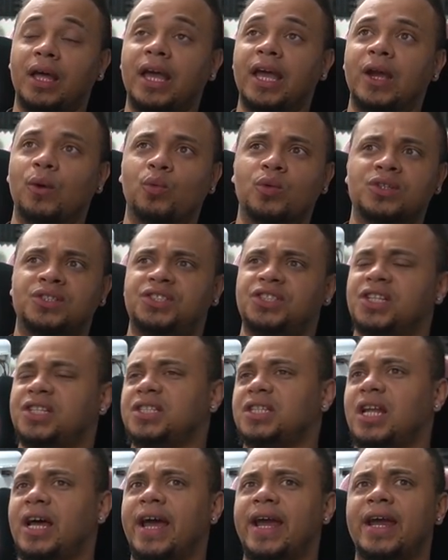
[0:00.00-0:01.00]
it was
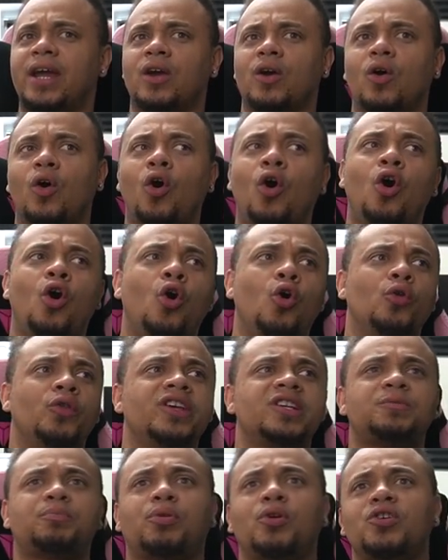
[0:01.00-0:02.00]
just like, oh,
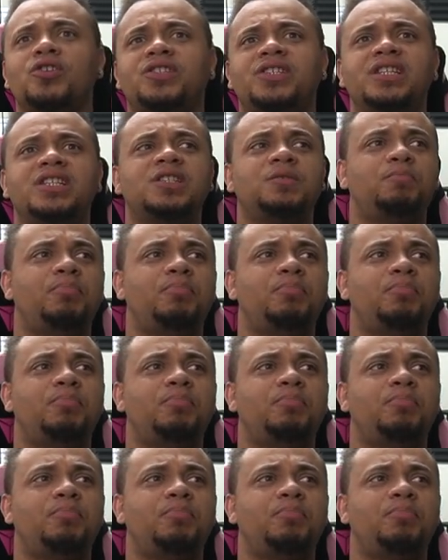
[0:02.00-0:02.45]
this person's